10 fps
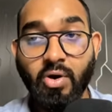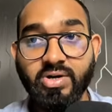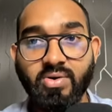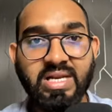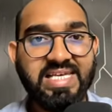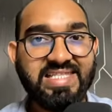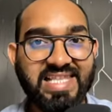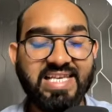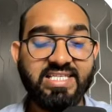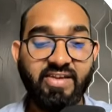only
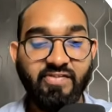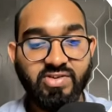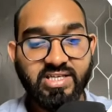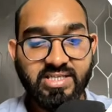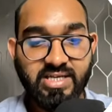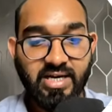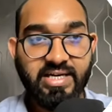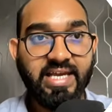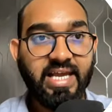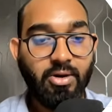this, if you just
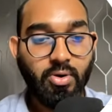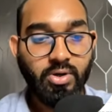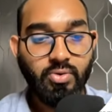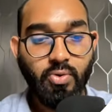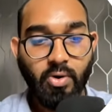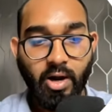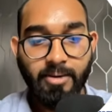take a look on Quora,